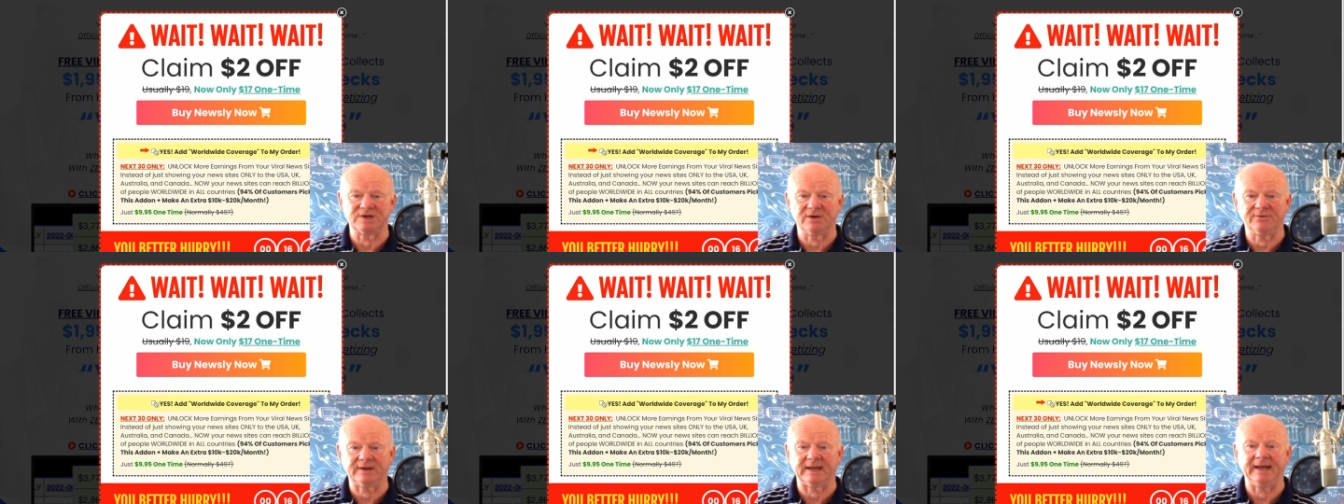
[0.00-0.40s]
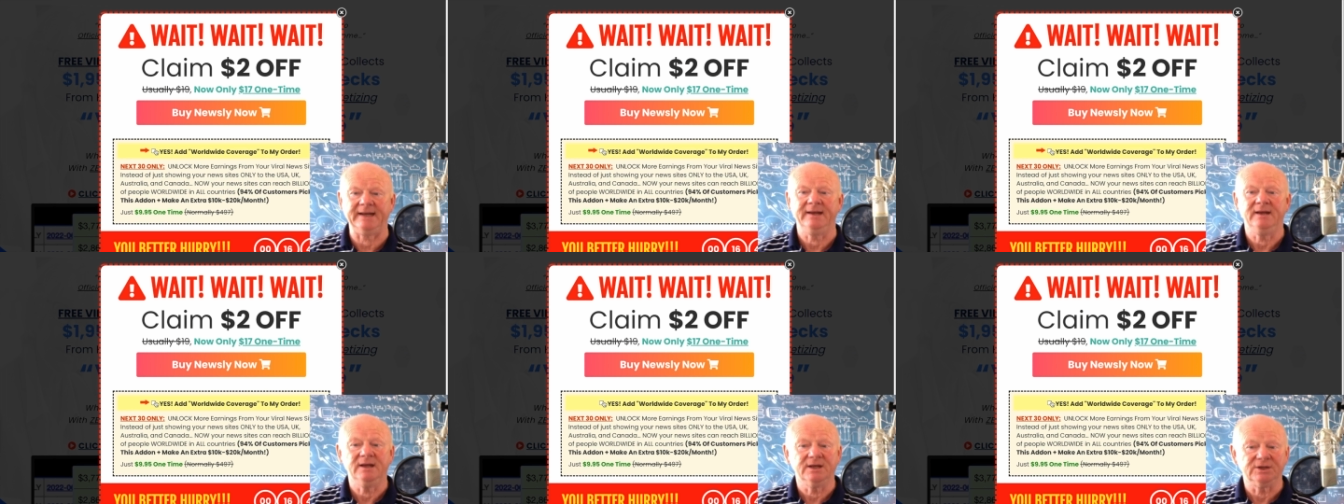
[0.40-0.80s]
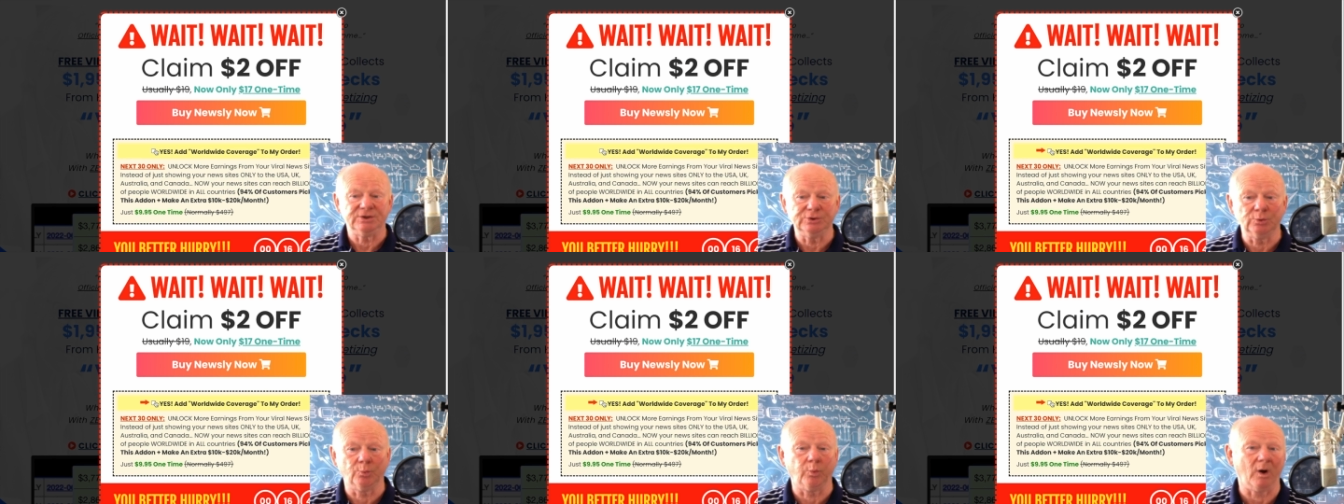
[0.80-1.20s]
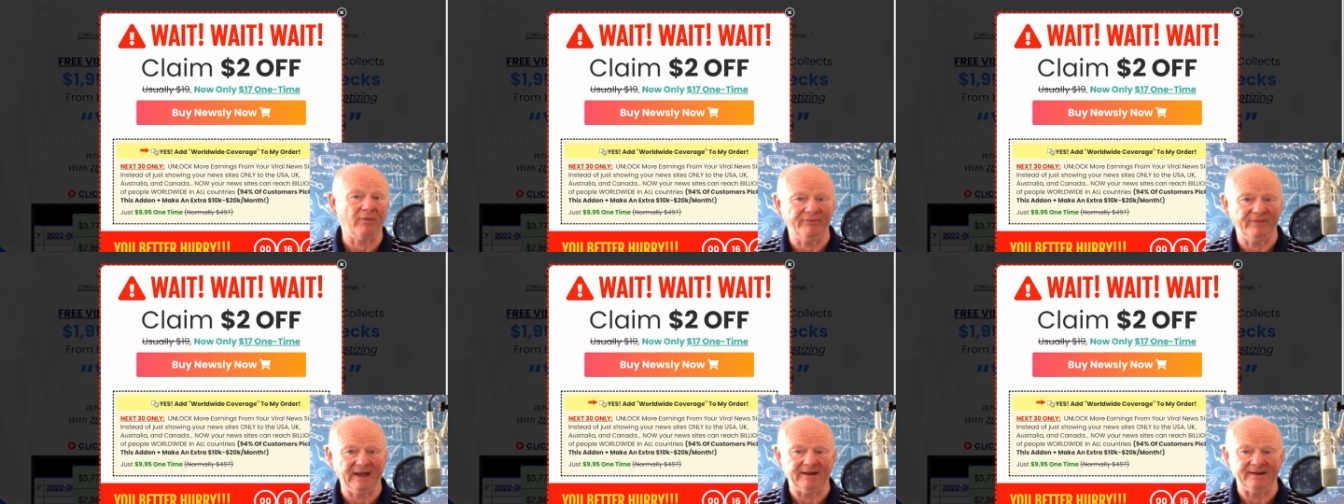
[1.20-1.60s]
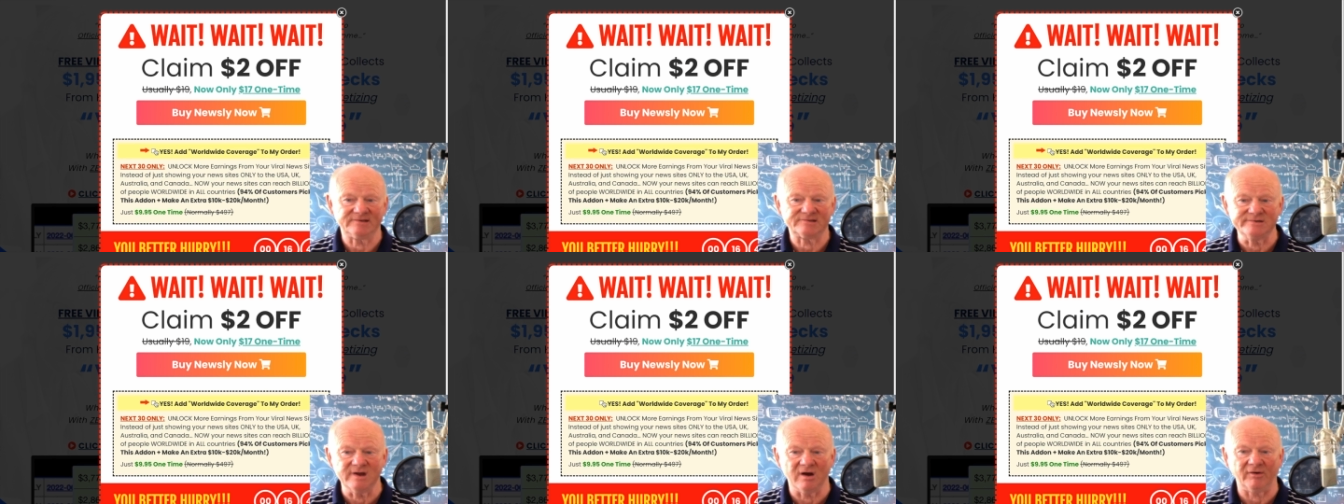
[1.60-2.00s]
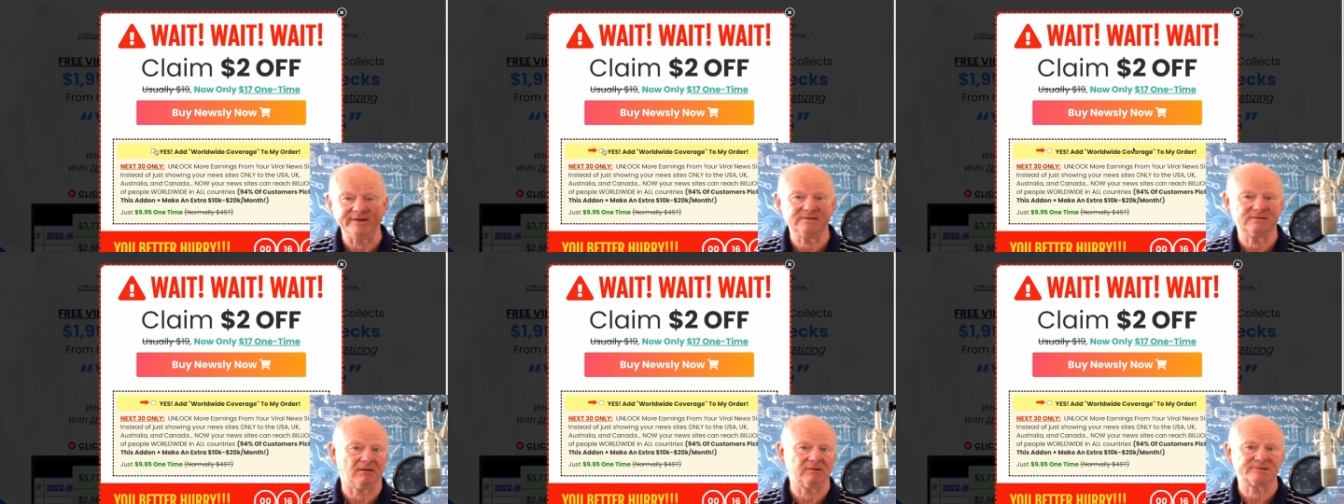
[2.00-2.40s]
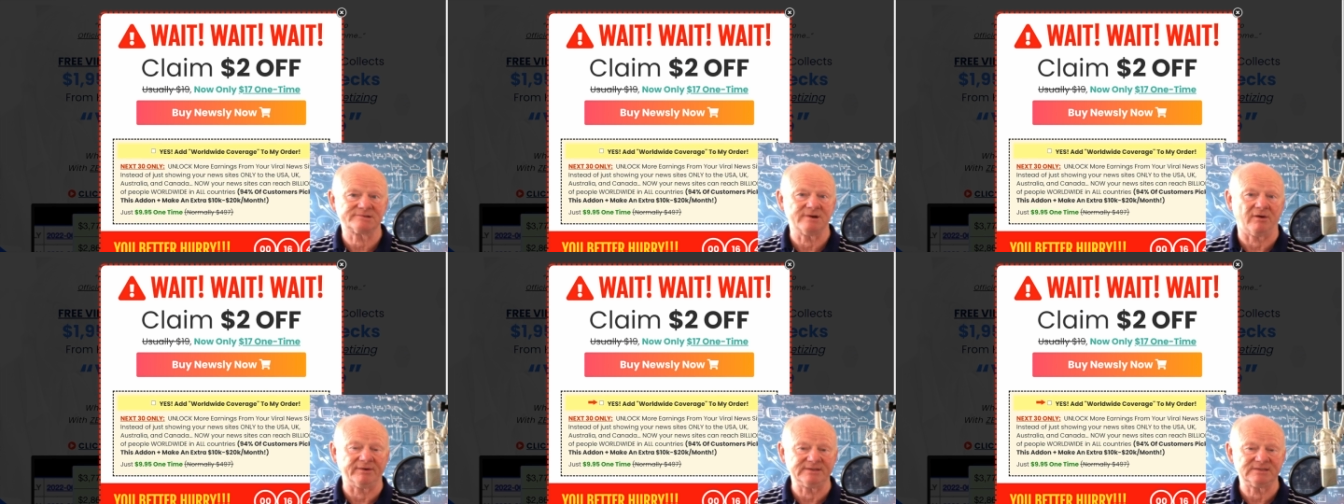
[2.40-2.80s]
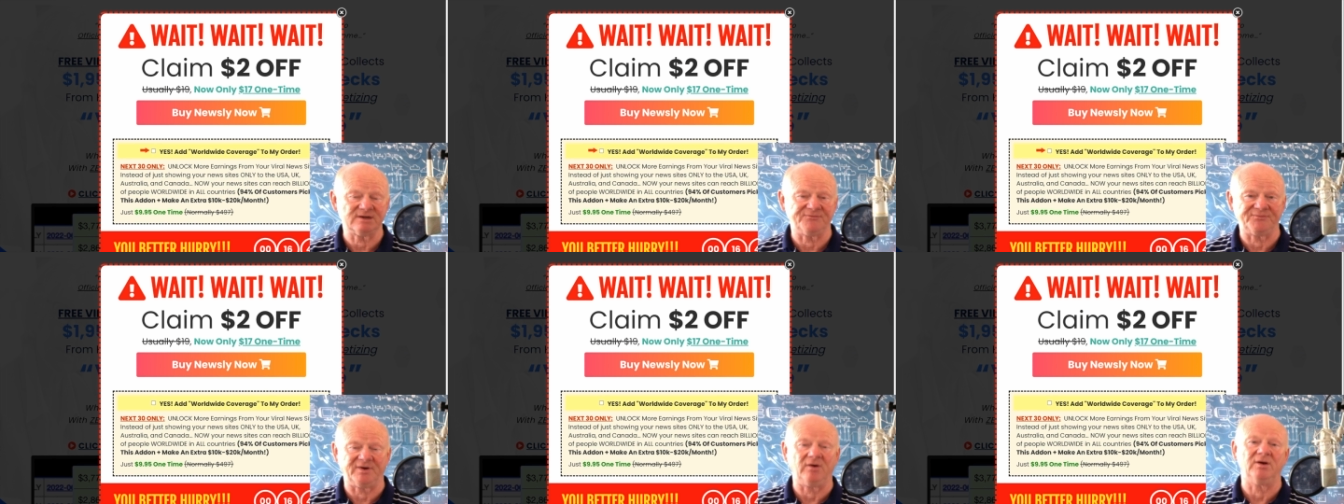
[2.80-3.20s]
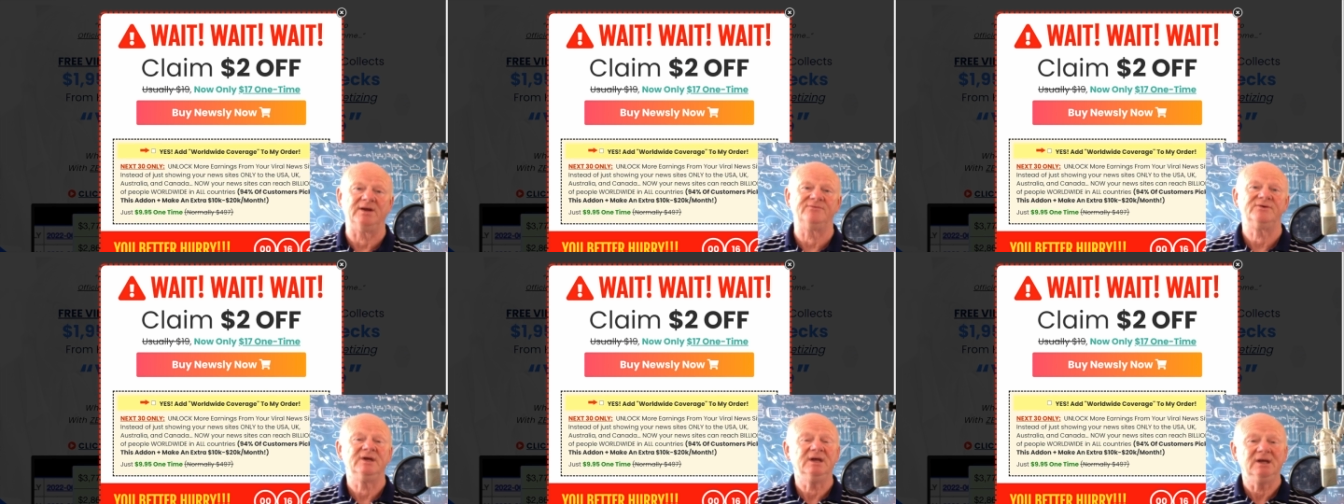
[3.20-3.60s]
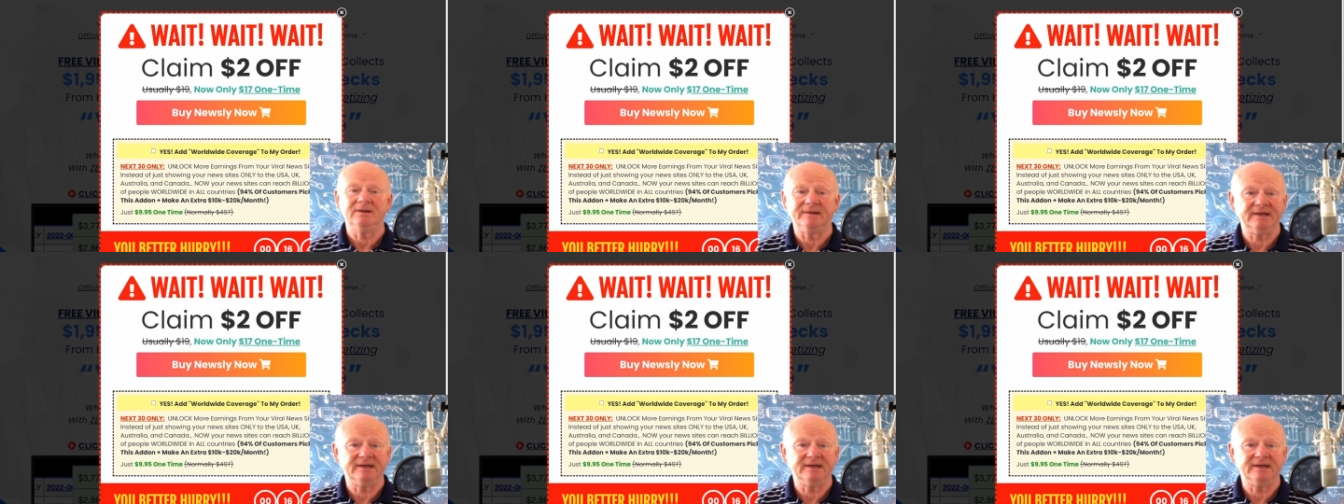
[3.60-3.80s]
Okay, you want that? It's nine dollars ninety five.